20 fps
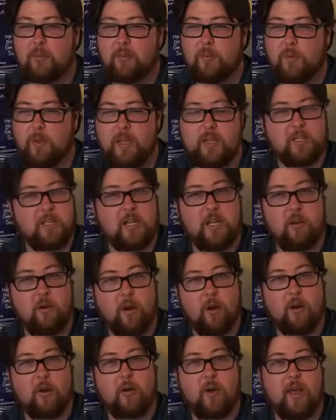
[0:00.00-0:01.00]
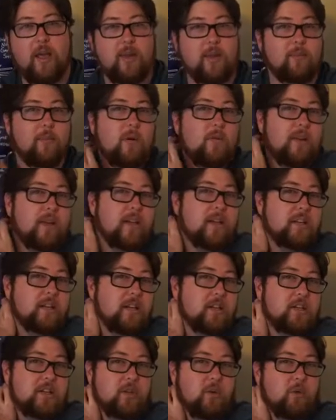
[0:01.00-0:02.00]
He's a hero, and the movie is
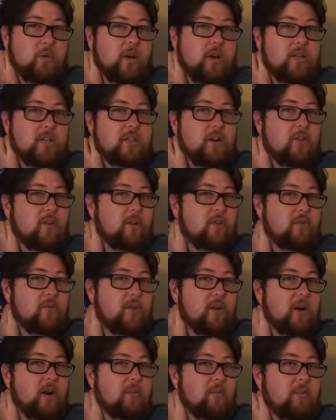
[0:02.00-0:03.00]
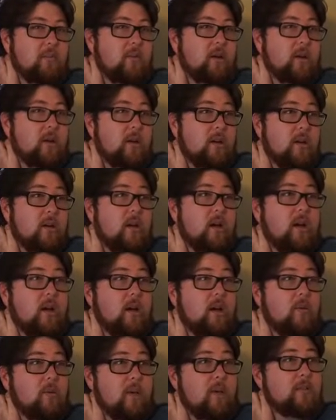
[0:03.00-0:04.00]
his story, starting from...
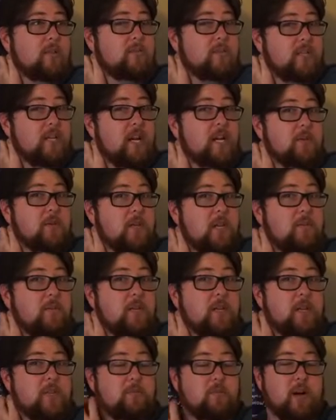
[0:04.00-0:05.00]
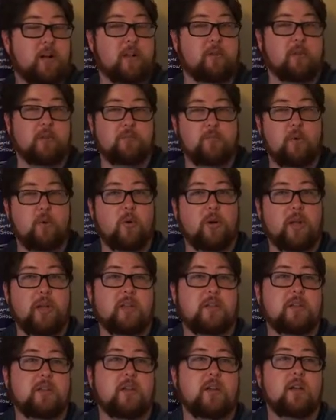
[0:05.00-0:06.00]
we have some scenes with him and his brother as
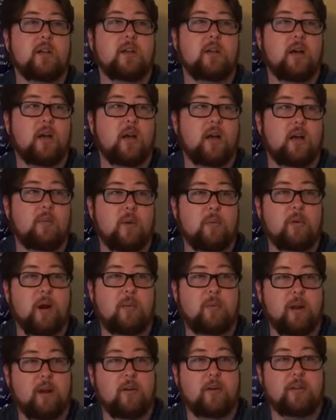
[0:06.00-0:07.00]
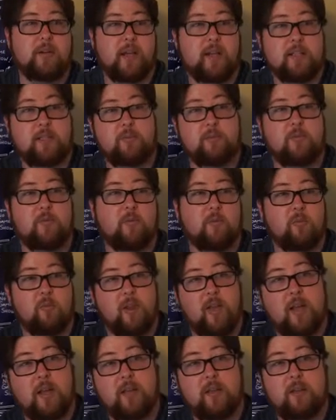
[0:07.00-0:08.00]
boys. It primarily takes them from
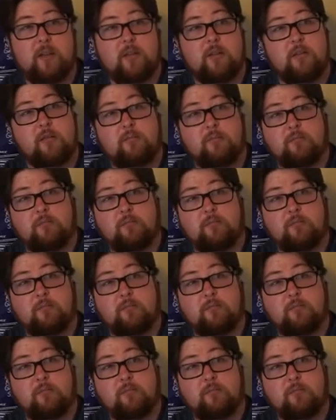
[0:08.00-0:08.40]
like